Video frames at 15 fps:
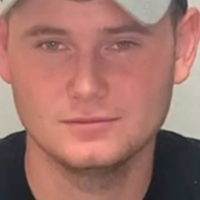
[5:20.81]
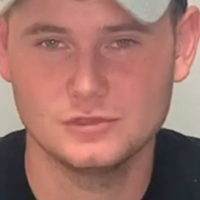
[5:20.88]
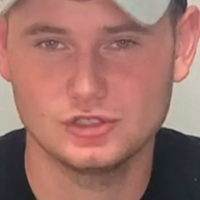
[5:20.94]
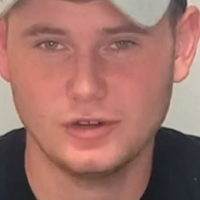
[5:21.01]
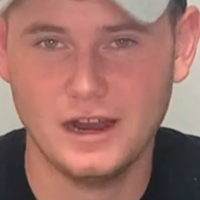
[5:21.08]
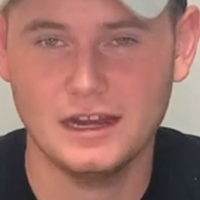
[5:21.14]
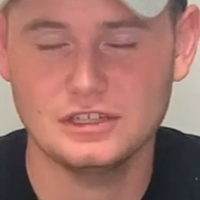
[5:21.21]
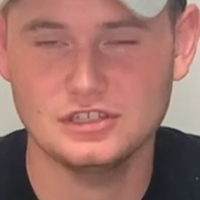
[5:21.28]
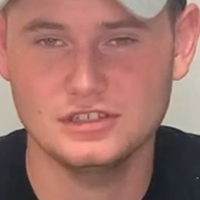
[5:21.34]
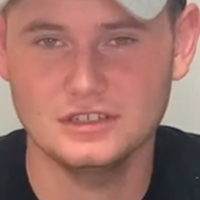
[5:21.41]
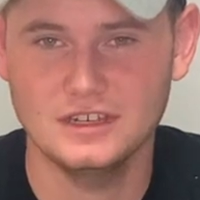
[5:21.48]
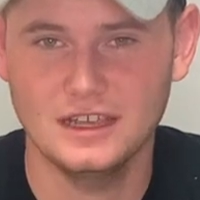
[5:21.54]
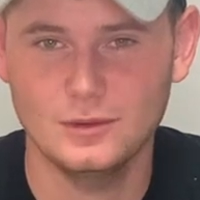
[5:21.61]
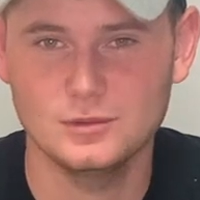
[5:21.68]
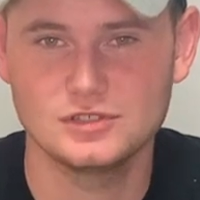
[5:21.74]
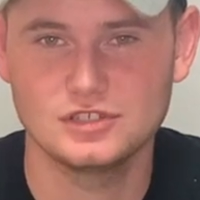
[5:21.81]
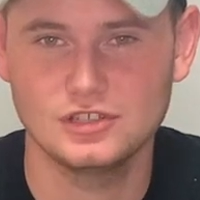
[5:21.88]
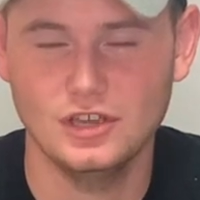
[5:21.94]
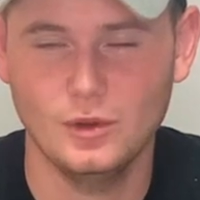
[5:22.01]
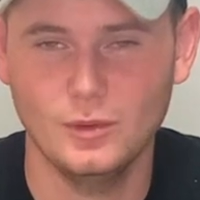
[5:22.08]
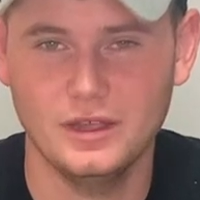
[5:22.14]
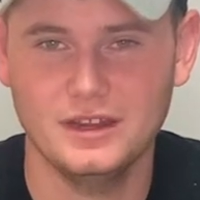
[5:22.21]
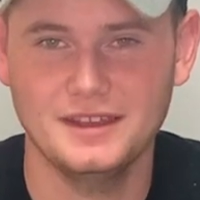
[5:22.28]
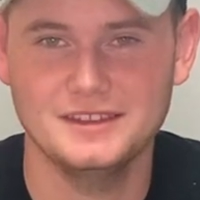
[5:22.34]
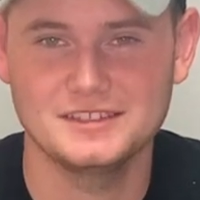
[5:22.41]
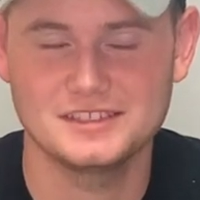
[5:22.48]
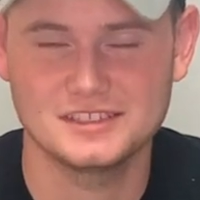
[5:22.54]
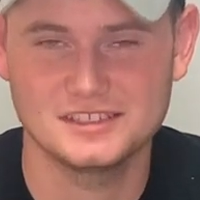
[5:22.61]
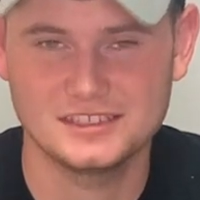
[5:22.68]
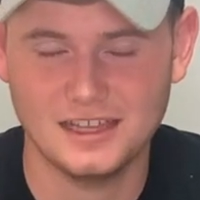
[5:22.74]
strategy today was to go in and
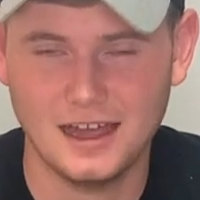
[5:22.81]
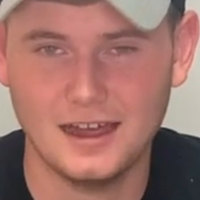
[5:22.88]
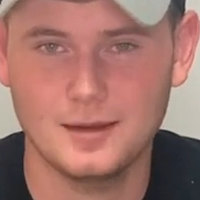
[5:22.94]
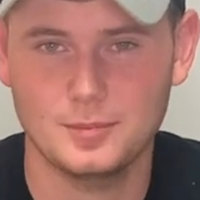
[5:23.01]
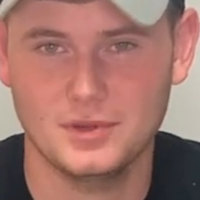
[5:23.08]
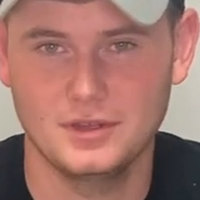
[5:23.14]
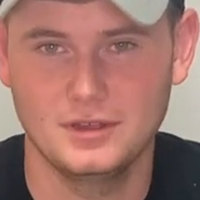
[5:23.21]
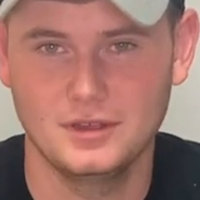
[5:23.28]
stop